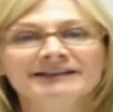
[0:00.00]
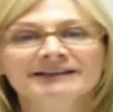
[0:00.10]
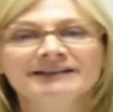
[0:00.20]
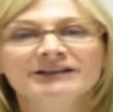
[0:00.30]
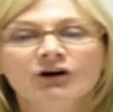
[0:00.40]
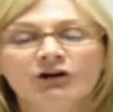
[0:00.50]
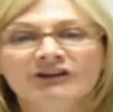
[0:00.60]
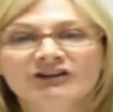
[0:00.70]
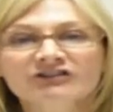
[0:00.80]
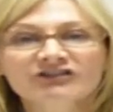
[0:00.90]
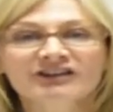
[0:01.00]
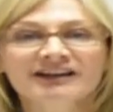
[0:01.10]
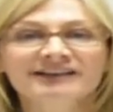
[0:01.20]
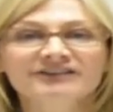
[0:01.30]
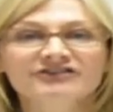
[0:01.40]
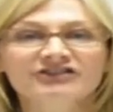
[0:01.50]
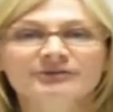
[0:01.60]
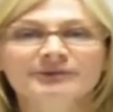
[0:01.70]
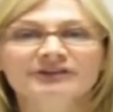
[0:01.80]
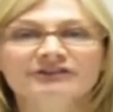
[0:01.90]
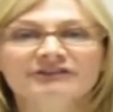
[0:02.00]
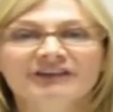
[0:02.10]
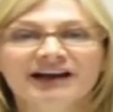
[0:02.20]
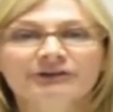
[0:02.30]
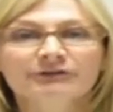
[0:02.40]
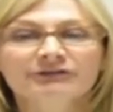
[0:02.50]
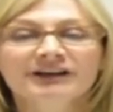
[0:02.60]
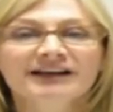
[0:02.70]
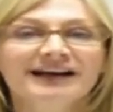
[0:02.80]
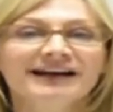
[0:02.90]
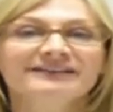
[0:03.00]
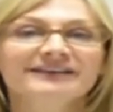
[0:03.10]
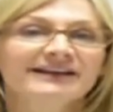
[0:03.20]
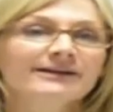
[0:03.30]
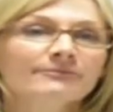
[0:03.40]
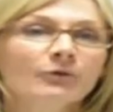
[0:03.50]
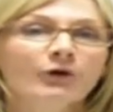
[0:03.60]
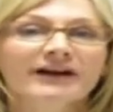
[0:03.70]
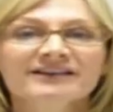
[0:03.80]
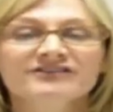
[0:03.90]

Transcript: manner on the underlying determinants of health, and in a more